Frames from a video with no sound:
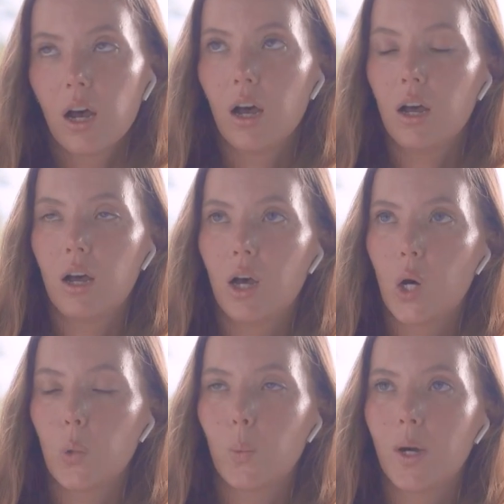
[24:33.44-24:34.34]

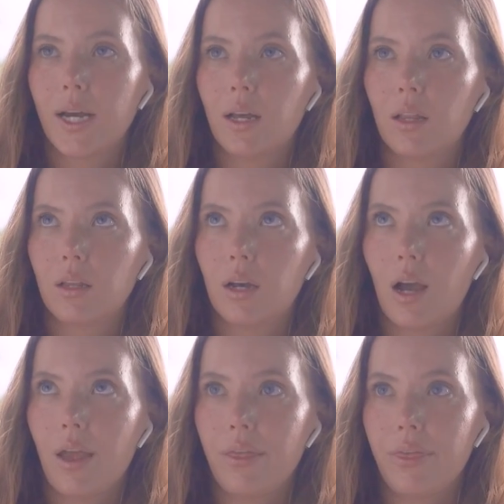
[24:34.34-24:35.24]
Well,
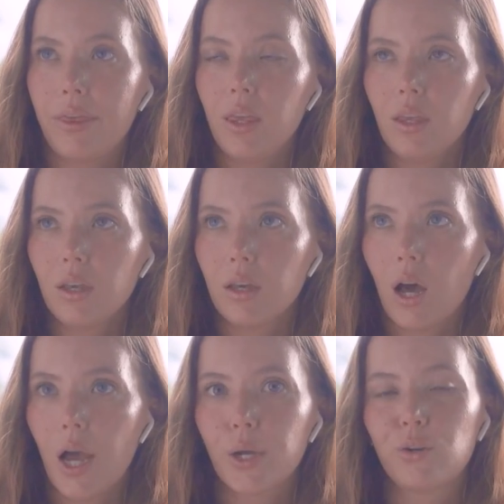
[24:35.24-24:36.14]
I think
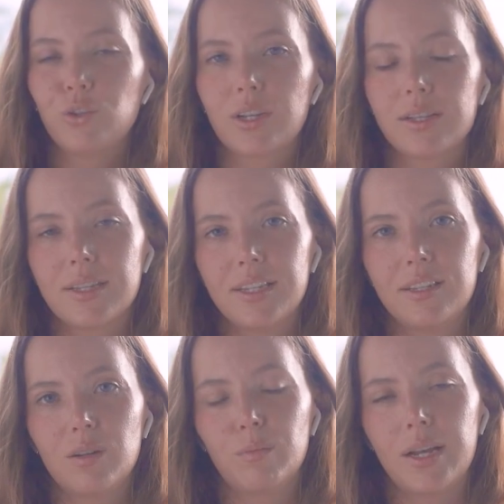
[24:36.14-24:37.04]
I could
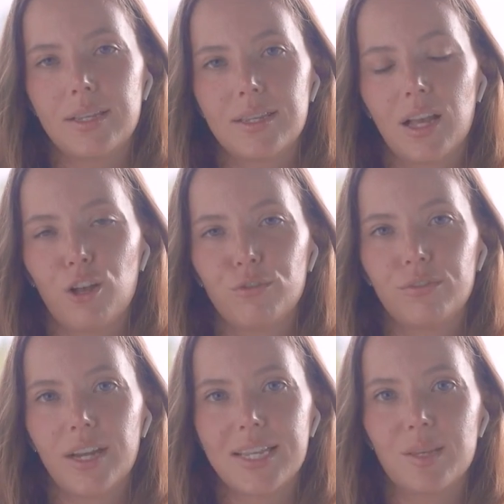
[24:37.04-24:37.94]
consider myself
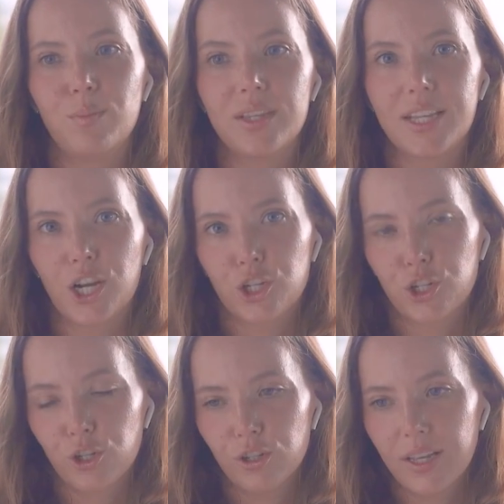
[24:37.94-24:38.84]
as a
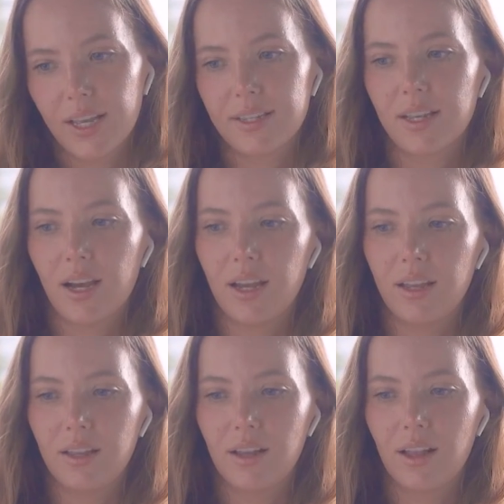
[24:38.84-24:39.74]
bisexual, as
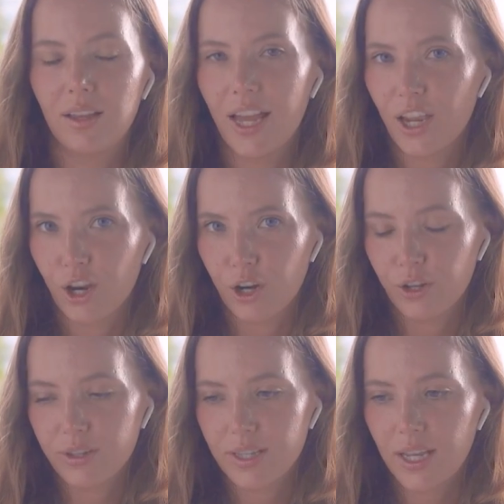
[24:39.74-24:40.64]
I like
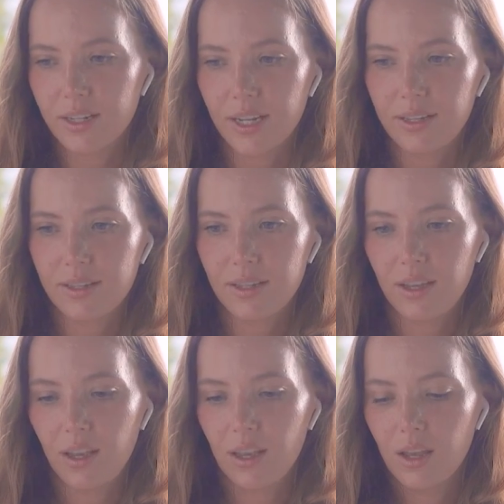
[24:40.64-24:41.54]
girls and I
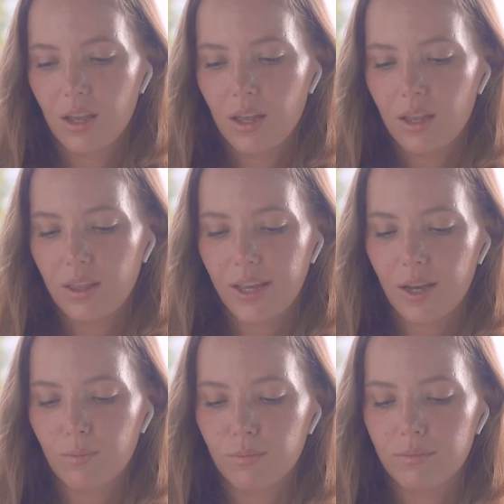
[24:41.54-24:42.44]
see
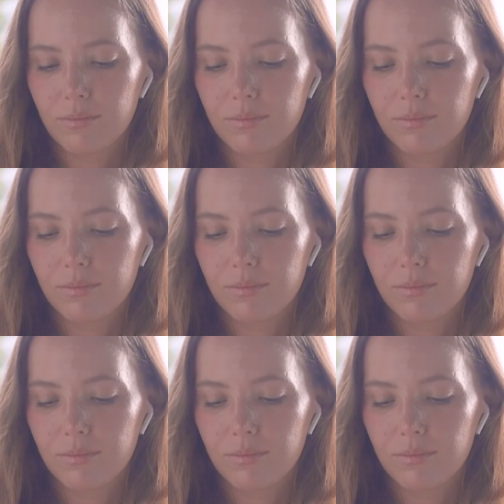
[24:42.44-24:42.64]
them.